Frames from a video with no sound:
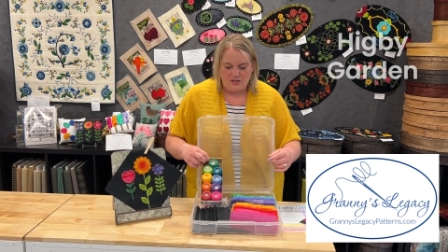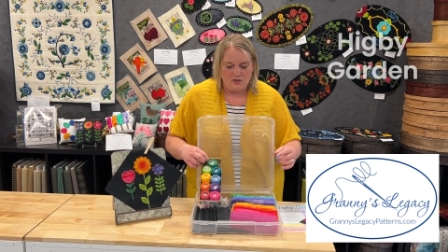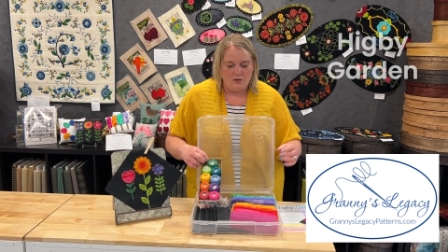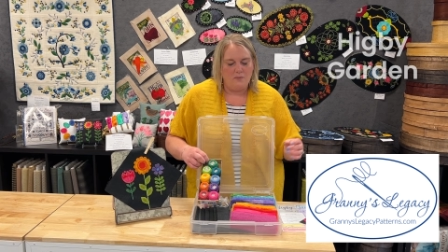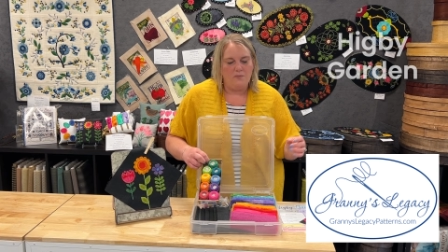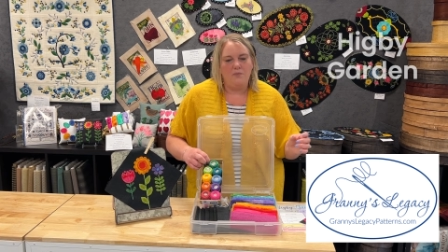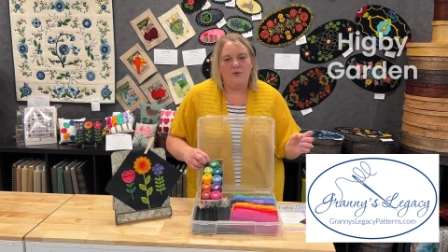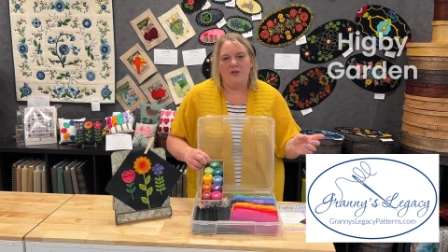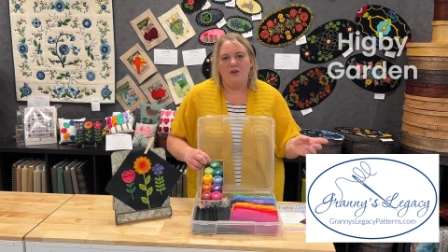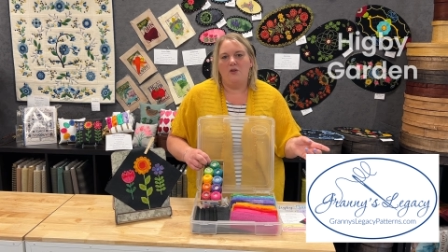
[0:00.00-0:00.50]
So
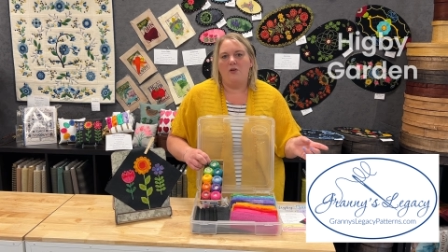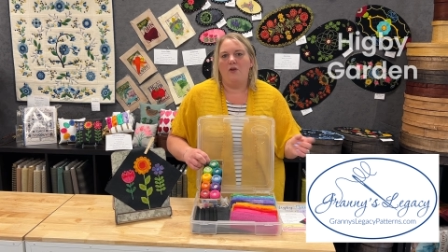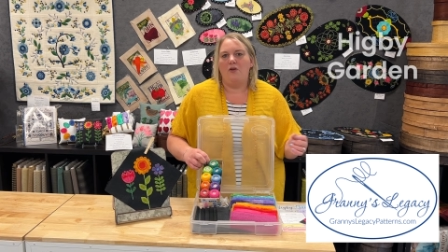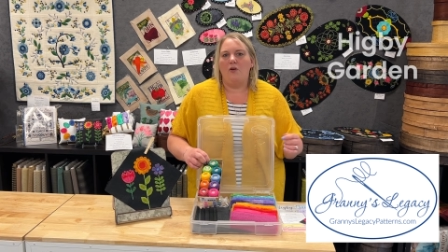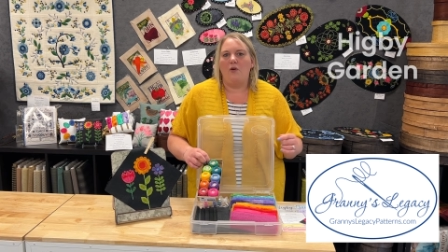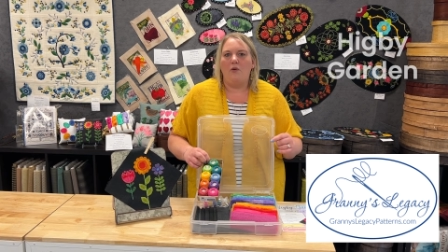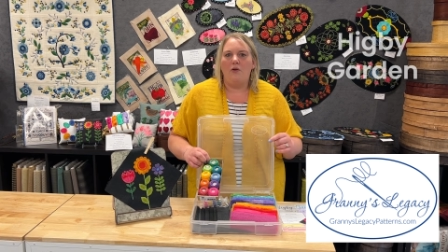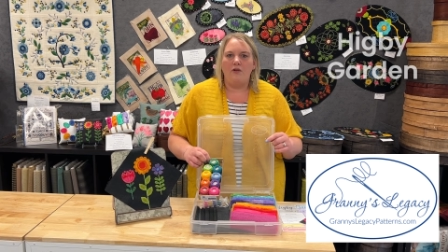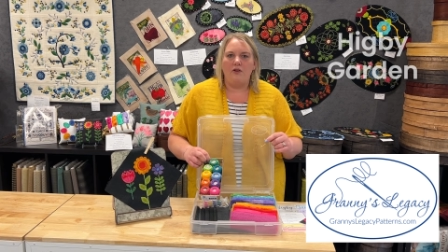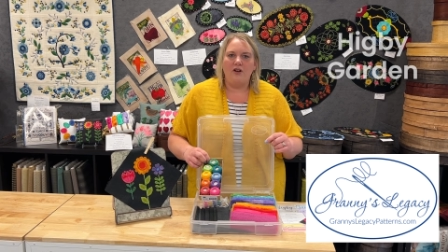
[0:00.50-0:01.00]
when you go to
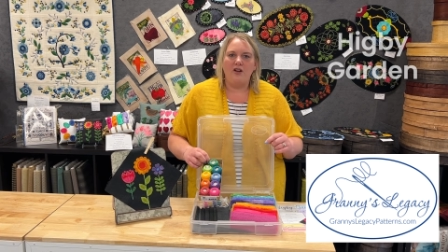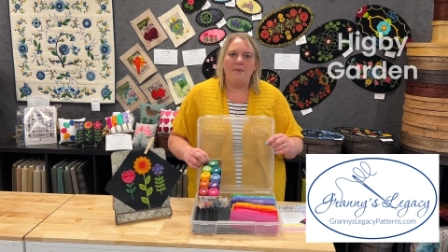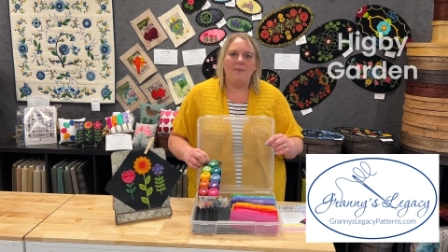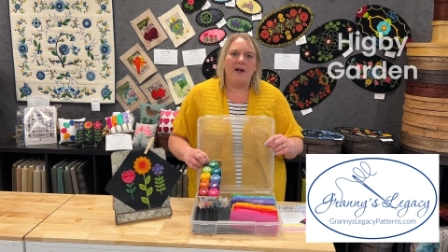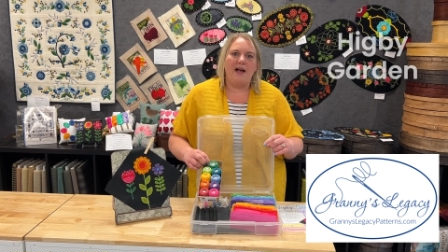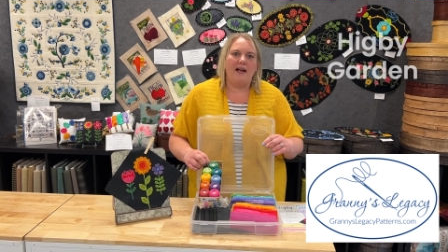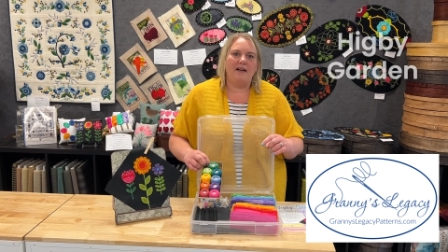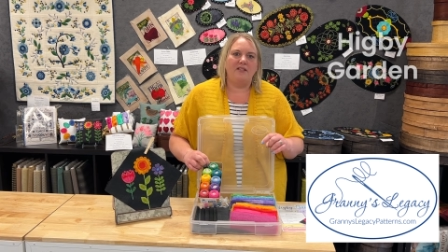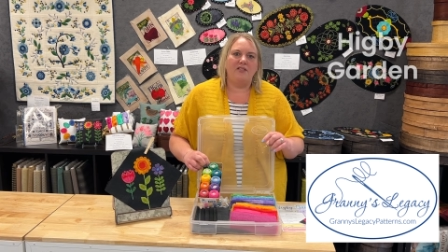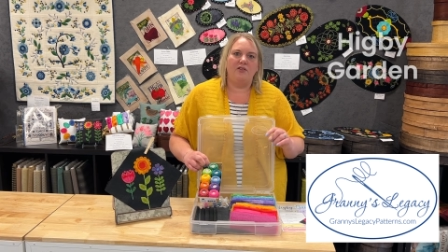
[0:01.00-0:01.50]
order your
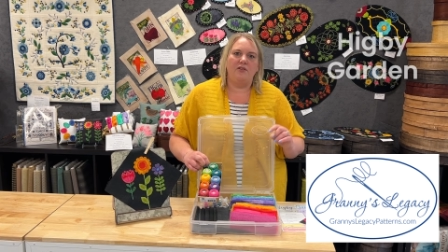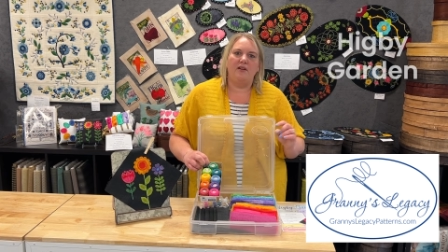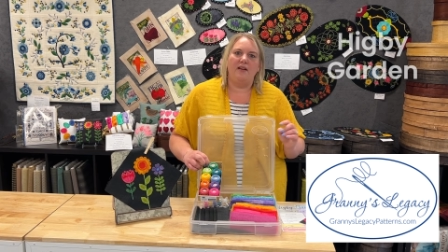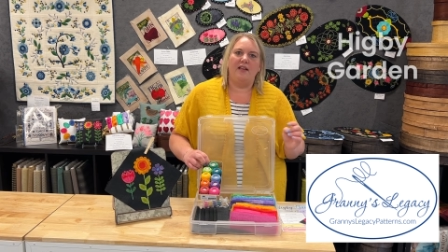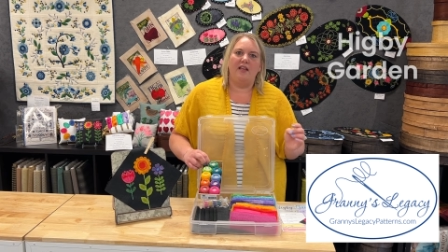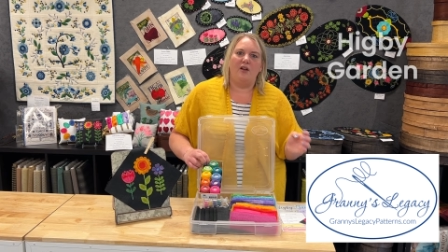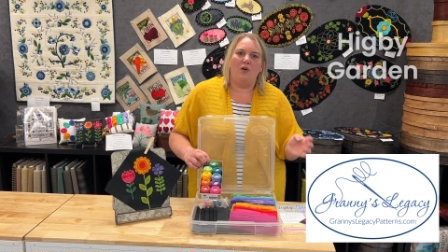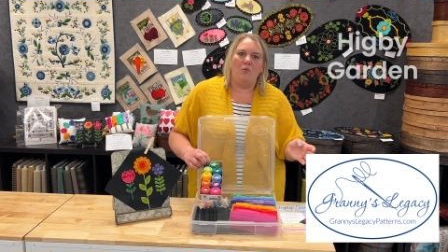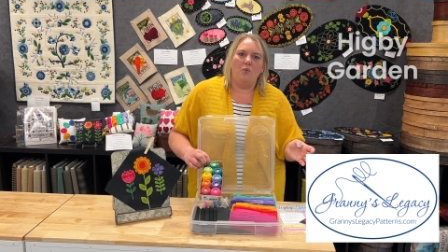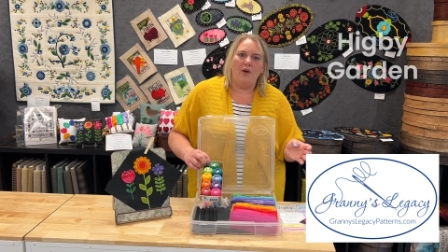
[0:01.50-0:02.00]
box, you can
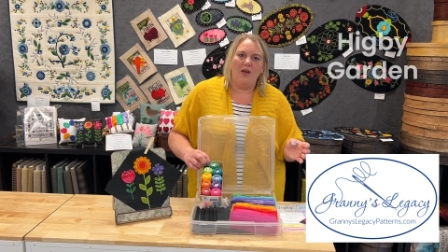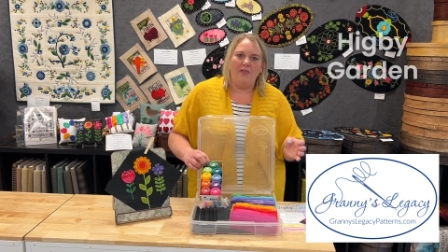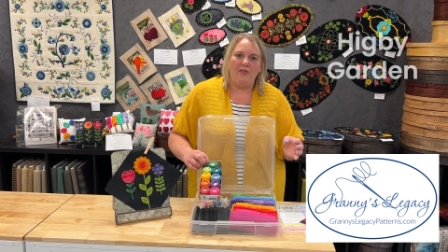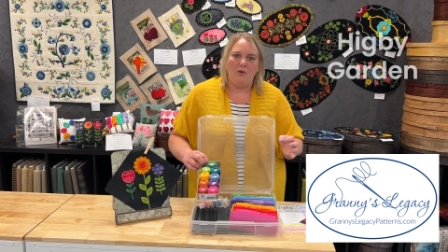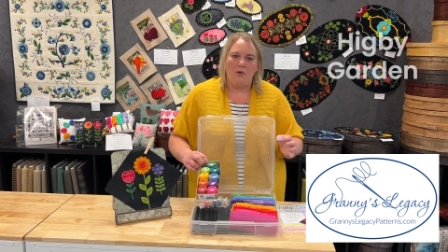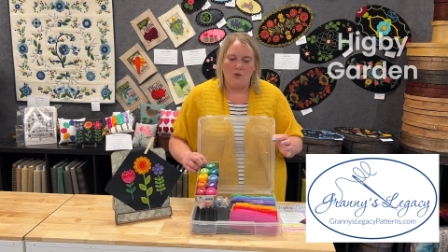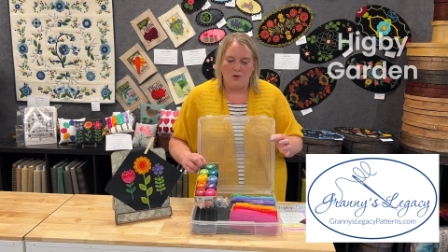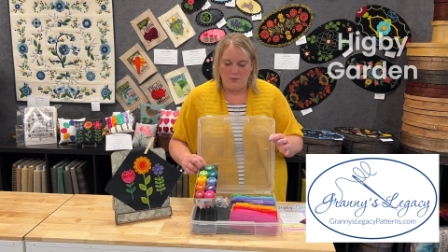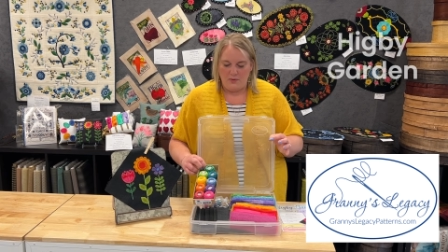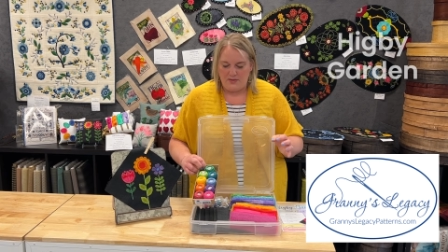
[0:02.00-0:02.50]
get it with
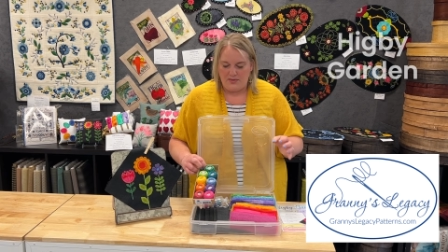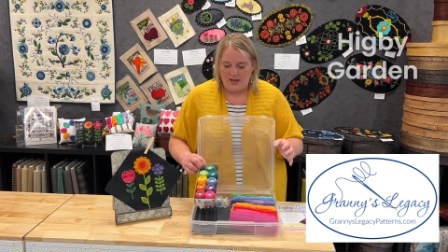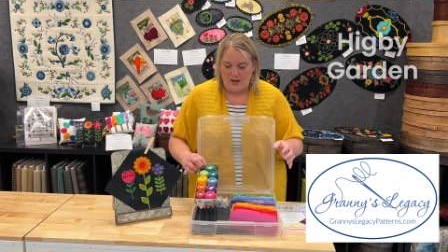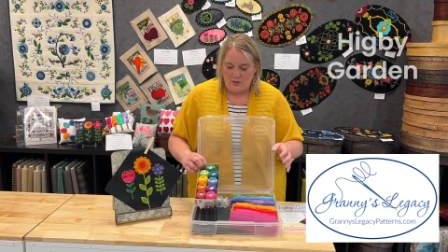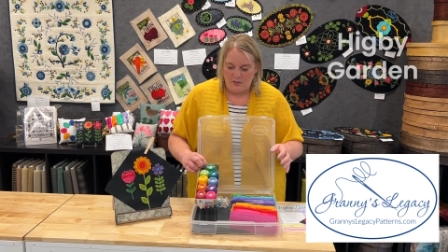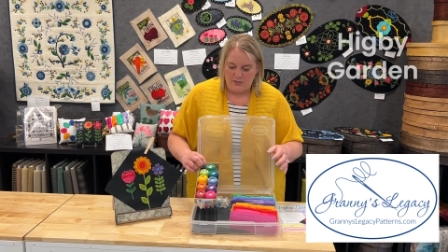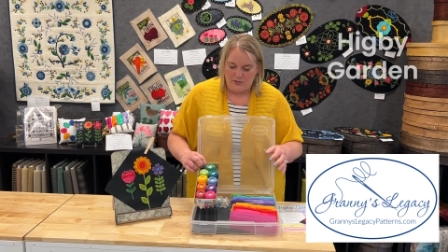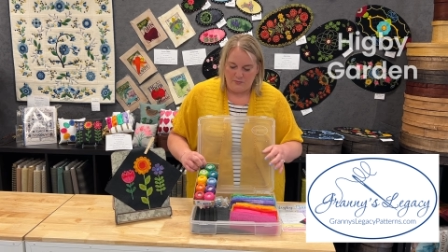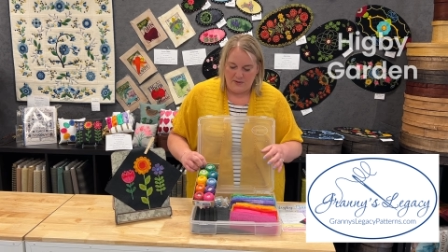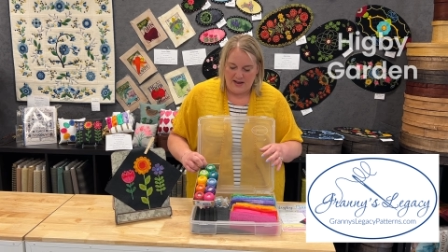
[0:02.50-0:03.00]
or
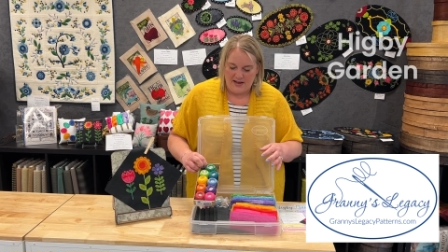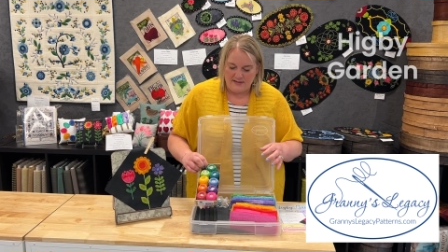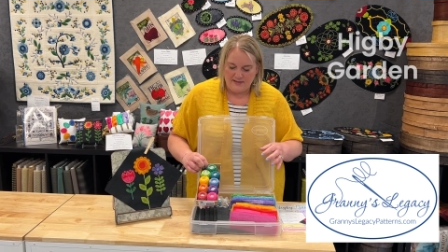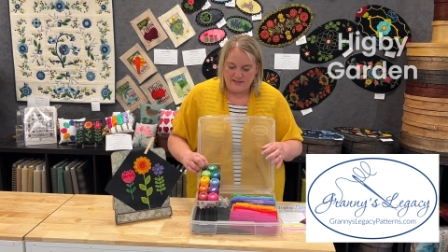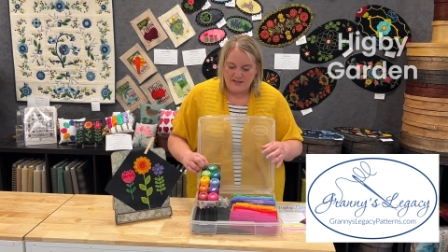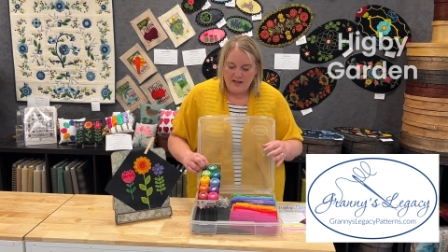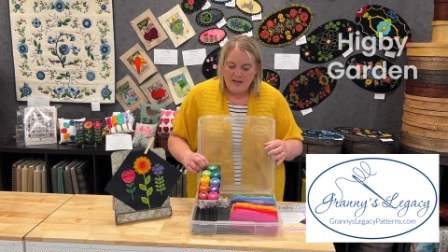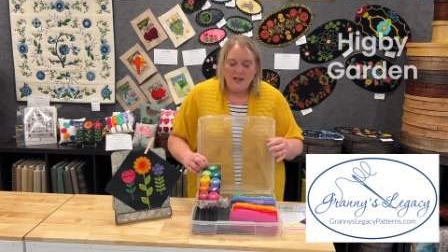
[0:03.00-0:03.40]
without threads.